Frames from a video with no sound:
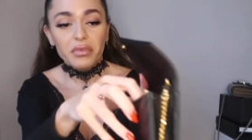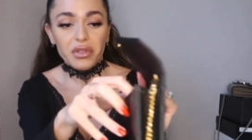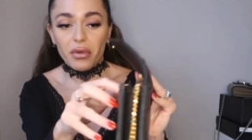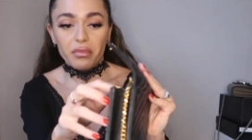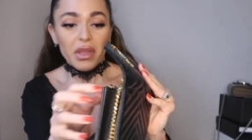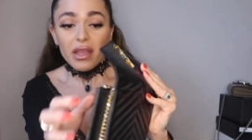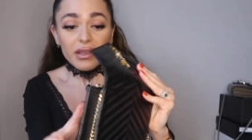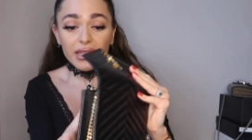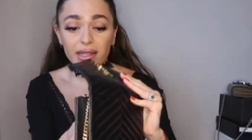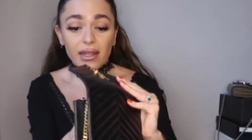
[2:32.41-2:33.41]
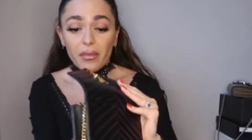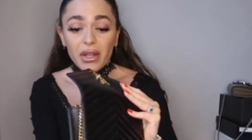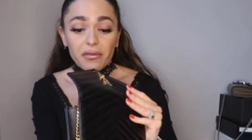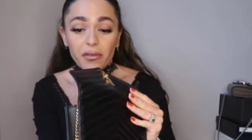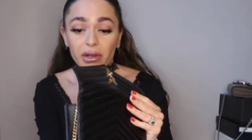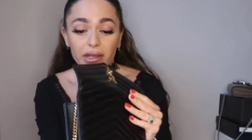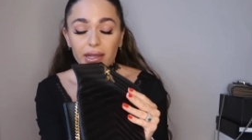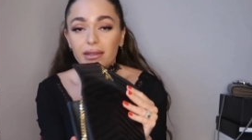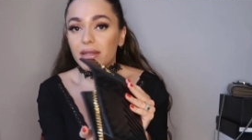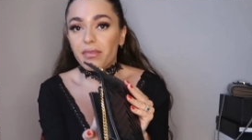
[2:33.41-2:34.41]
So still, I mean, for
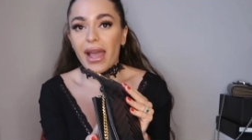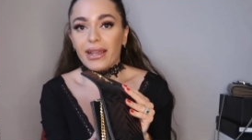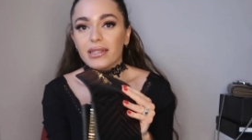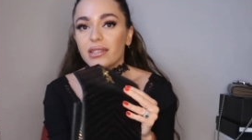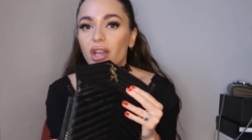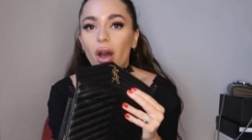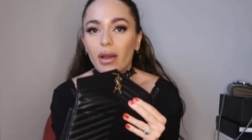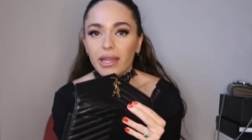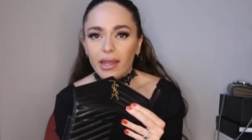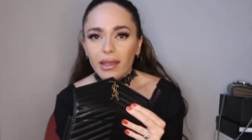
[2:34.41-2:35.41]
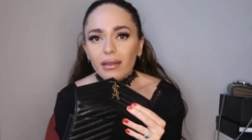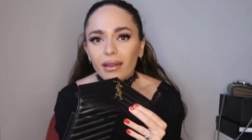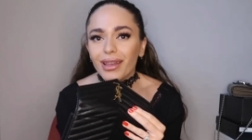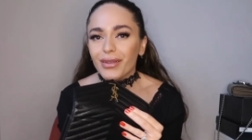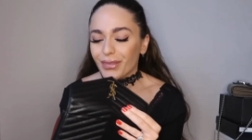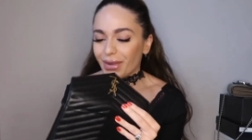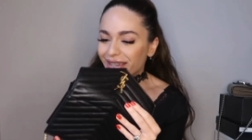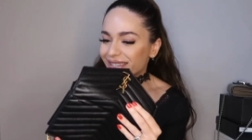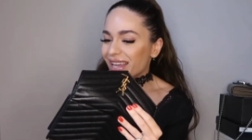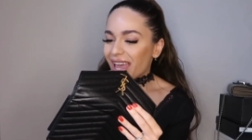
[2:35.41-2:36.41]
this bag is tiny,
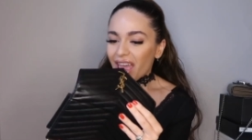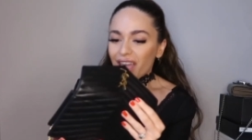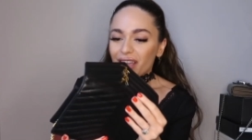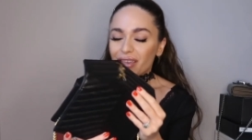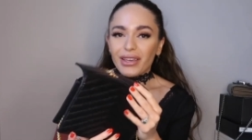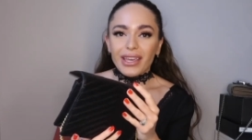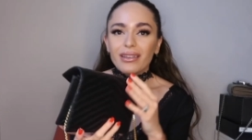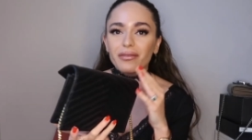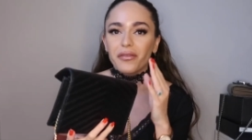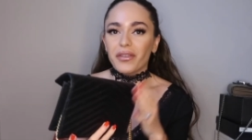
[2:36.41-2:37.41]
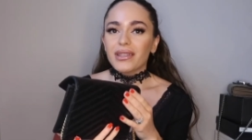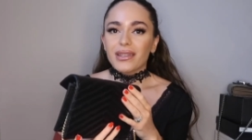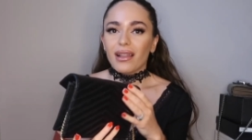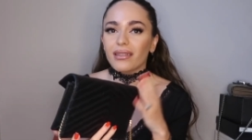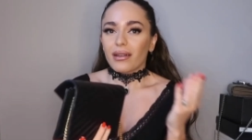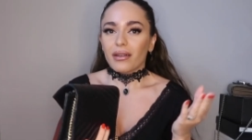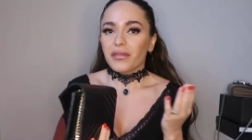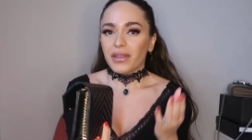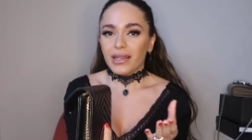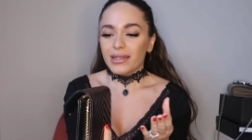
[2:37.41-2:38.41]
but you can fit a lot of
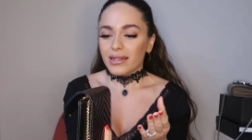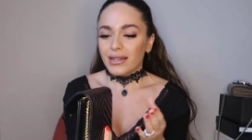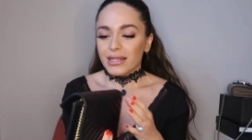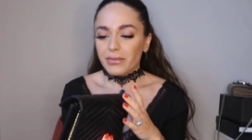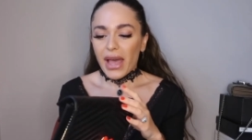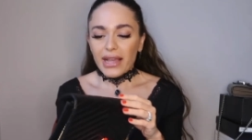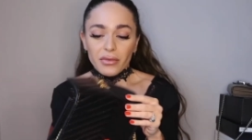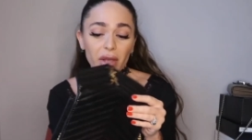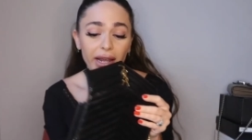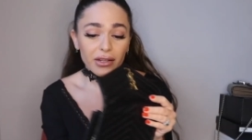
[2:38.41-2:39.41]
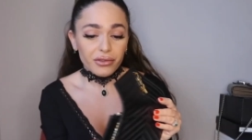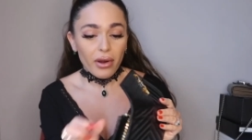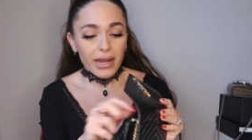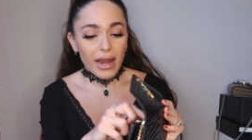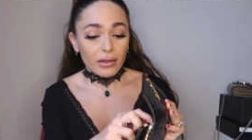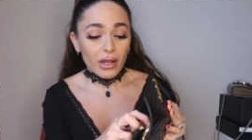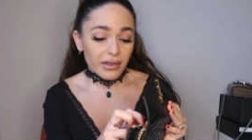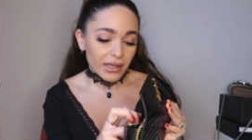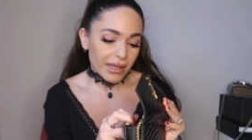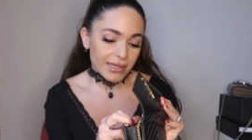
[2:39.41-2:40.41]
things in this bag. So I can try now.
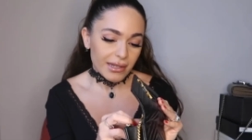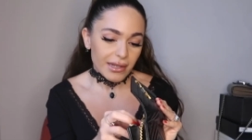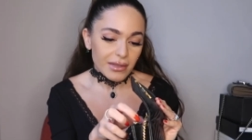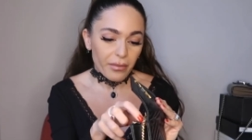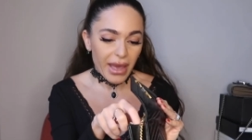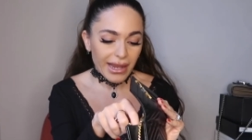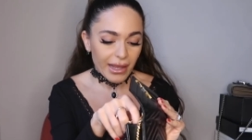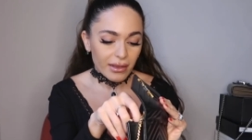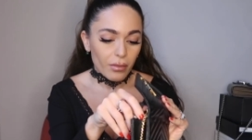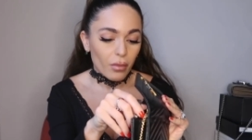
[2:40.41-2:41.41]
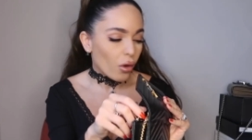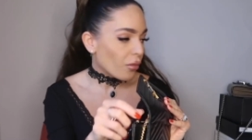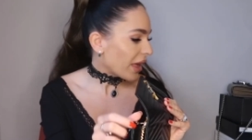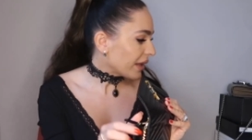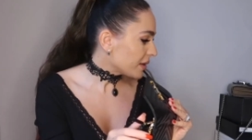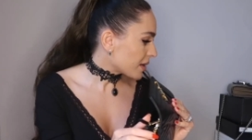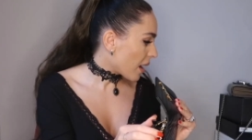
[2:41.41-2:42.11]
Nothing is in this bag at the moment.